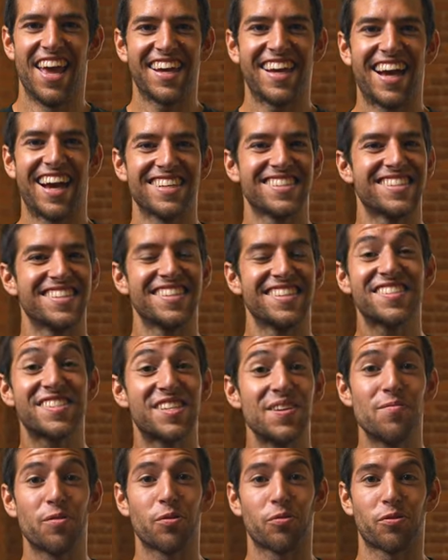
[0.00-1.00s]
Hey guys,
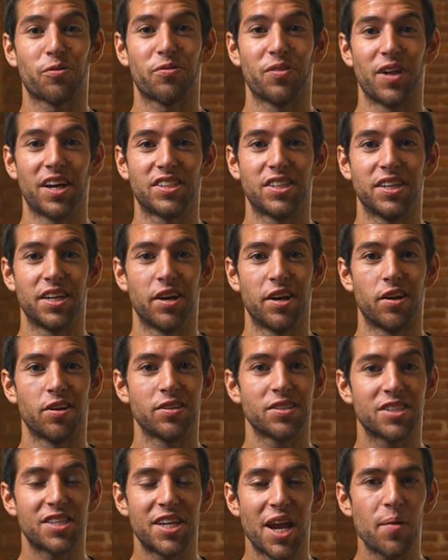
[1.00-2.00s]
Steve with Reflexion
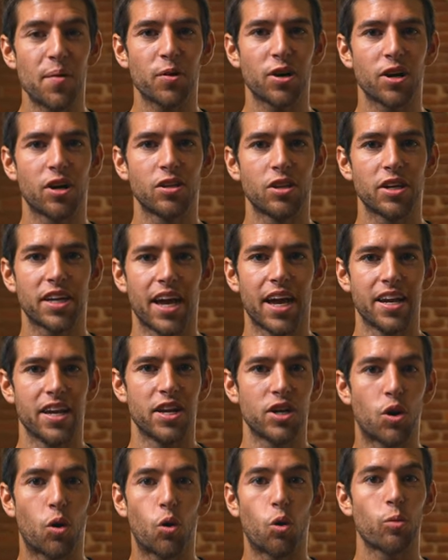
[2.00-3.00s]
here. Today we're gonna look
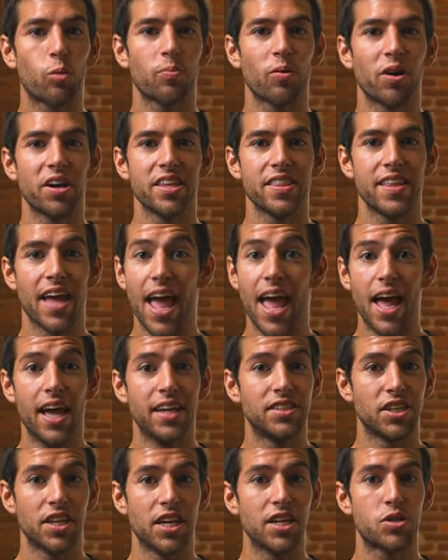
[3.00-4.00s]
at incorporating the
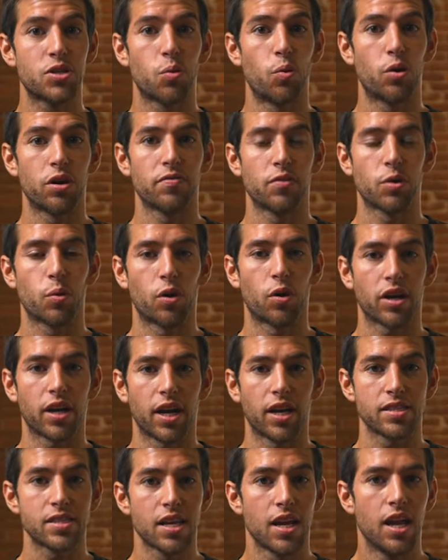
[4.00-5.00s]
edge into one of your
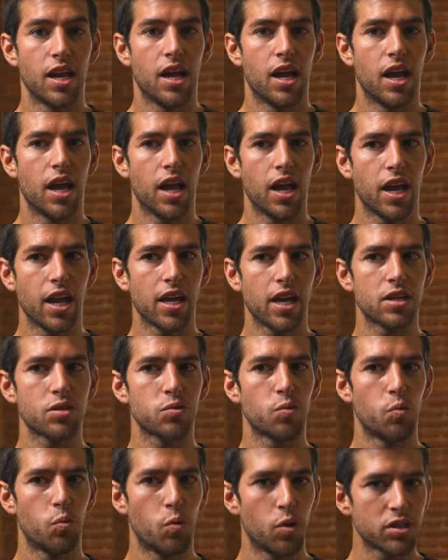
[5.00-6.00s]
workouts
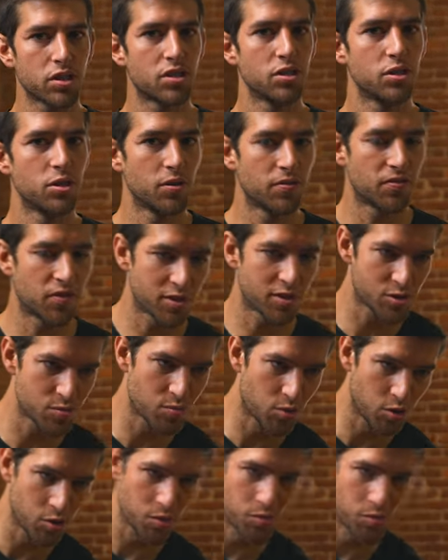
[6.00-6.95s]
and what to do if there's more